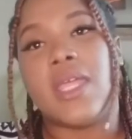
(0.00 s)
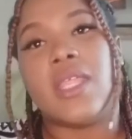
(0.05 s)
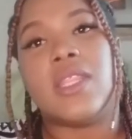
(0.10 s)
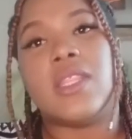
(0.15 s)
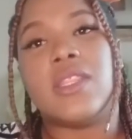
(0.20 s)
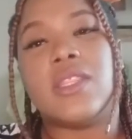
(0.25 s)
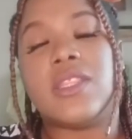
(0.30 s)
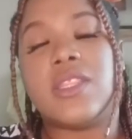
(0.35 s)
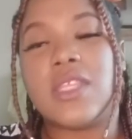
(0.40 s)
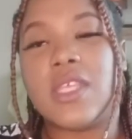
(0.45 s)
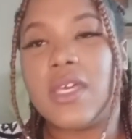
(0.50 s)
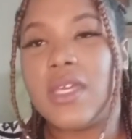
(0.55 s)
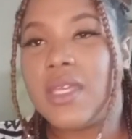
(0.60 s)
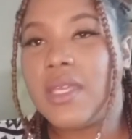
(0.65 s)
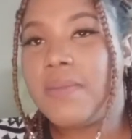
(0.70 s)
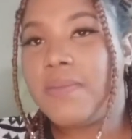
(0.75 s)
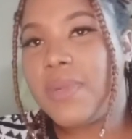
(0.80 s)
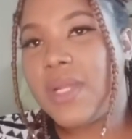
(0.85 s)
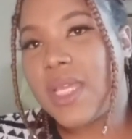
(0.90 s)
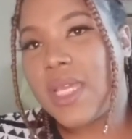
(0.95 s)
The
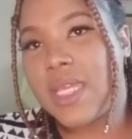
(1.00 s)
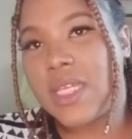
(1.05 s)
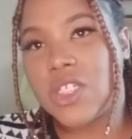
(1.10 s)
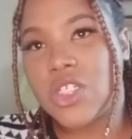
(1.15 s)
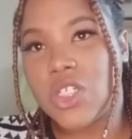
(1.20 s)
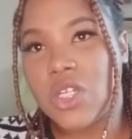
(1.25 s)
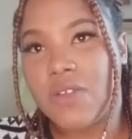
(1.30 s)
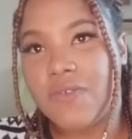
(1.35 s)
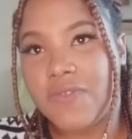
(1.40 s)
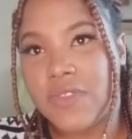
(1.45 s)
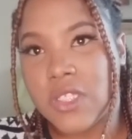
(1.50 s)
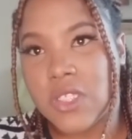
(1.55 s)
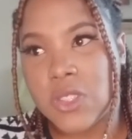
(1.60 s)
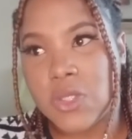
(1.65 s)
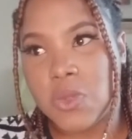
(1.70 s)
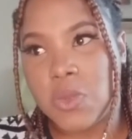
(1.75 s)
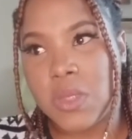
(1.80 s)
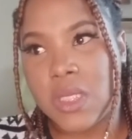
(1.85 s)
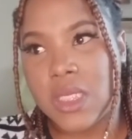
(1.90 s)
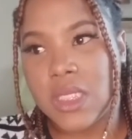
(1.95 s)
implication of this
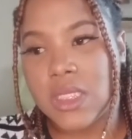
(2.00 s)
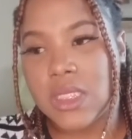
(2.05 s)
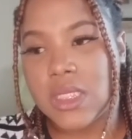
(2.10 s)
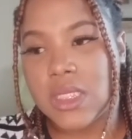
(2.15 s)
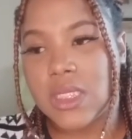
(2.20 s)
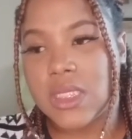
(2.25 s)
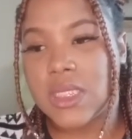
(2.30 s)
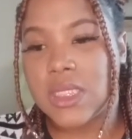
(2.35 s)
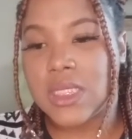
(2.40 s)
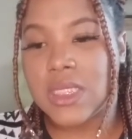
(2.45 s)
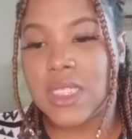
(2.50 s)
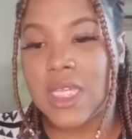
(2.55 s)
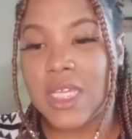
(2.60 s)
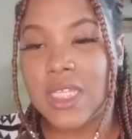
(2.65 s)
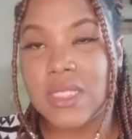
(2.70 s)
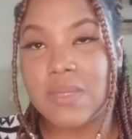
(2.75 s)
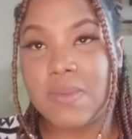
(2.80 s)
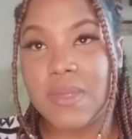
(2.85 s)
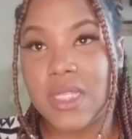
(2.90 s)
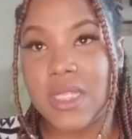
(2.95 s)
tweet tells
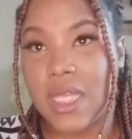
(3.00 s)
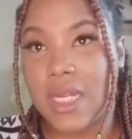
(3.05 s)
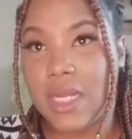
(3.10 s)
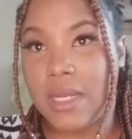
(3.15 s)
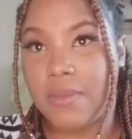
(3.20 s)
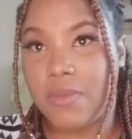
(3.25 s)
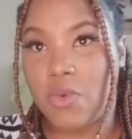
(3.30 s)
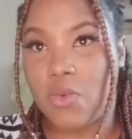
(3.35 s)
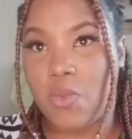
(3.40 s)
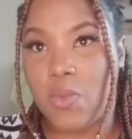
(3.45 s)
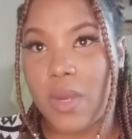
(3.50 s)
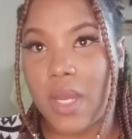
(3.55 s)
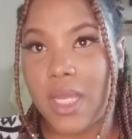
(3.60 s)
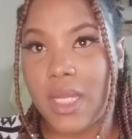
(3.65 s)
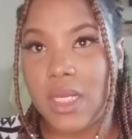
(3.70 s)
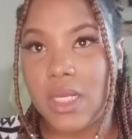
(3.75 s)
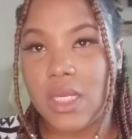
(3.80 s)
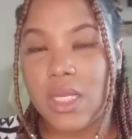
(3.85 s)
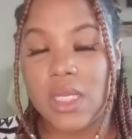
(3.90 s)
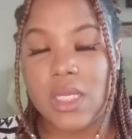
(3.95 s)
me that, number
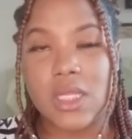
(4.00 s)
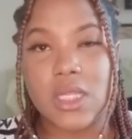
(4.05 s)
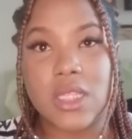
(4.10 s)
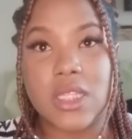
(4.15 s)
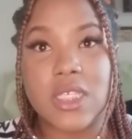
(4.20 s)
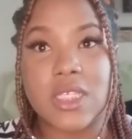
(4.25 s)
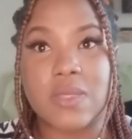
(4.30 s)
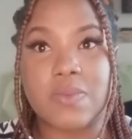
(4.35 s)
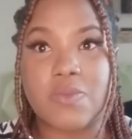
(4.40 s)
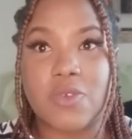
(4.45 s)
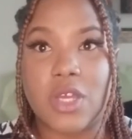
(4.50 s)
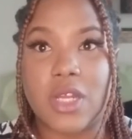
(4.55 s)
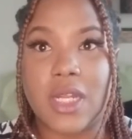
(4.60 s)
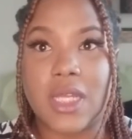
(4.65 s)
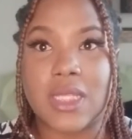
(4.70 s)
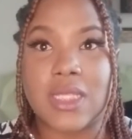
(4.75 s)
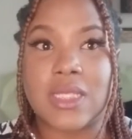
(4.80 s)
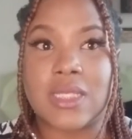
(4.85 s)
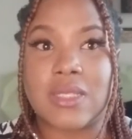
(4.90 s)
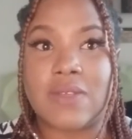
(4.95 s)
one, this product
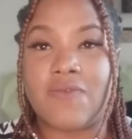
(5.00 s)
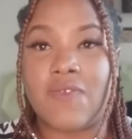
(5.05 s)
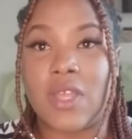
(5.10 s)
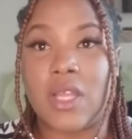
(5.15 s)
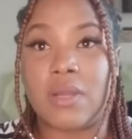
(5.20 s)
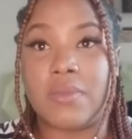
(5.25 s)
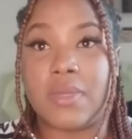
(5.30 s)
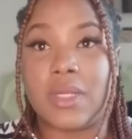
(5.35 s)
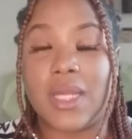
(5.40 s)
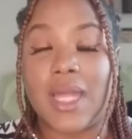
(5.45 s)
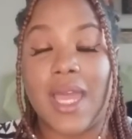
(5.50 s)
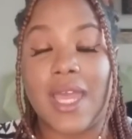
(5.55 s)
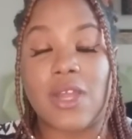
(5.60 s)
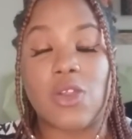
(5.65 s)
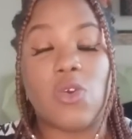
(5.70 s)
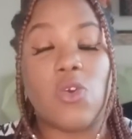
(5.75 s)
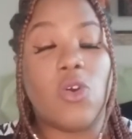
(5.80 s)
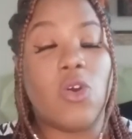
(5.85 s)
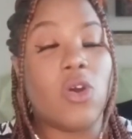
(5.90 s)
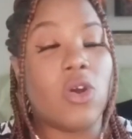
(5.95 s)
is available at
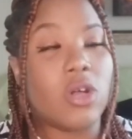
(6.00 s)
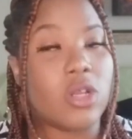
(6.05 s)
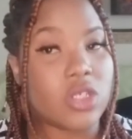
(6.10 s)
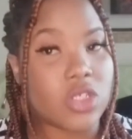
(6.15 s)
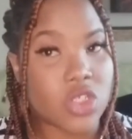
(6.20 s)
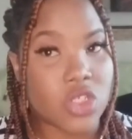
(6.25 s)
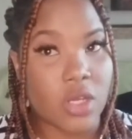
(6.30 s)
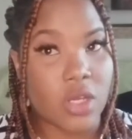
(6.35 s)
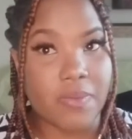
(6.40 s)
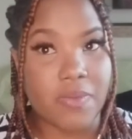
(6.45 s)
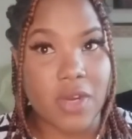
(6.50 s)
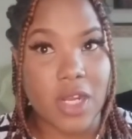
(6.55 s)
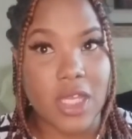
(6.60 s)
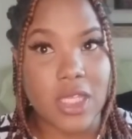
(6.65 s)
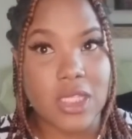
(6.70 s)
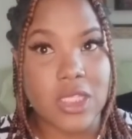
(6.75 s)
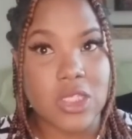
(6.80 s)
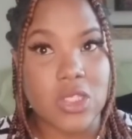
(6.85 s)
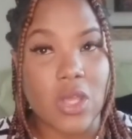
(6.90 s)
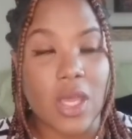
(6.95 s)
all ShopRite,
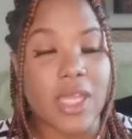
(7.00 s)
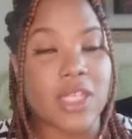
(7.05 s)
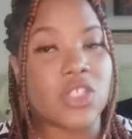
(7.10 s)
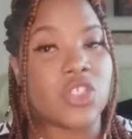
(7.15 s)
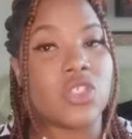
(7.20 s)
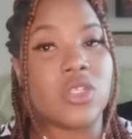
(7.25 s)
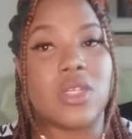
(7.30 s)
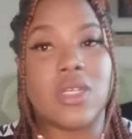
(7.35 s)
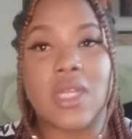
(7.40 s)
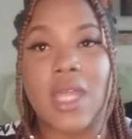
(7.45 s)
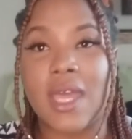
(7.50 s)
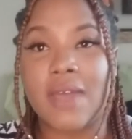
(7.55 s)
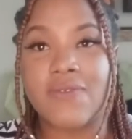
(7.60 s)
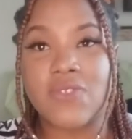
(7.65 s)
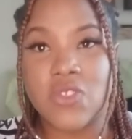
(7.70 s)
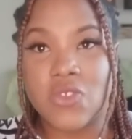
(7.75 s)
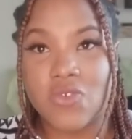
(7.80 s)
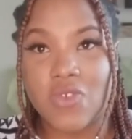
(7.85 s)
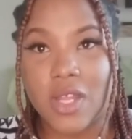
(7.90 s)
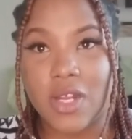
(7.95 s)
so I shouldn't have to
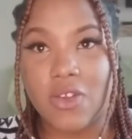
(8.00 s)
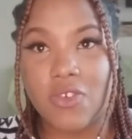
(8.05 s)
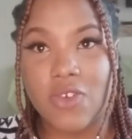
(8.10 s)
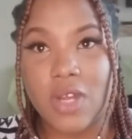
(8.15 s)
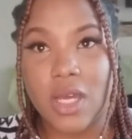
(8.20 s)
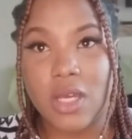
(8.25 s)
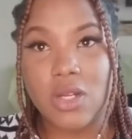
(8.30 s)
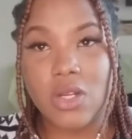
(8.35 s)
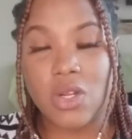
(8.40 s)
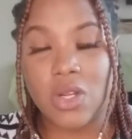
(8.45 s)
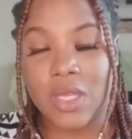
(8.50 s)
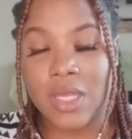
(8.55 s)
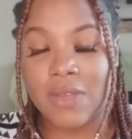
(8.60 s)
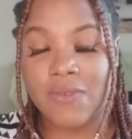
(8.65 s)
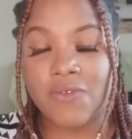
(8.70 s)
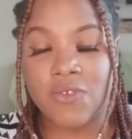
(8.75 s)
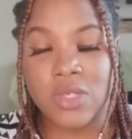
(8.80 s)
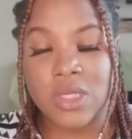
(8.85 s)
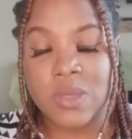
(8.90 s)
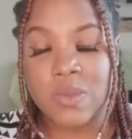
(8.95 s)
run around looking for
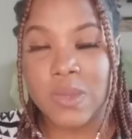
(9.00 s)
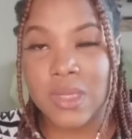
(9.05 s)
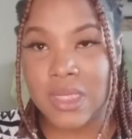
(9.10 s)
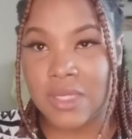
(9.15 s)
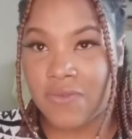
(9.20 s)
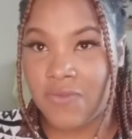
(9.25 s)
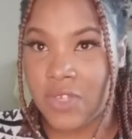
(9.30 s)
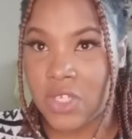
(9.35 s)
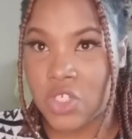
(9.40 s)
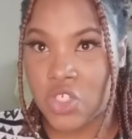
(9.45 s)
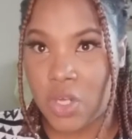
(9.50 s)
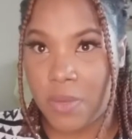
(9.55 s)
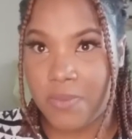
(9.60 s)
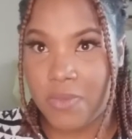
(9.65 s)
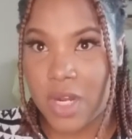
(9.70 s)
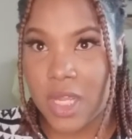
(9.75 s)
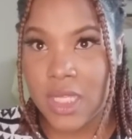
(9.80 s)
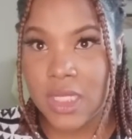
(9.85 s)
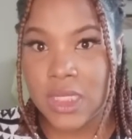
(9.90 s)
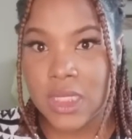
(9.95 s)
a specific
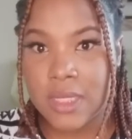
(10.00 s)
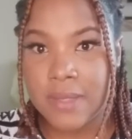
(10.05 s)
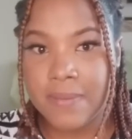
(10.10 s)
ShopRite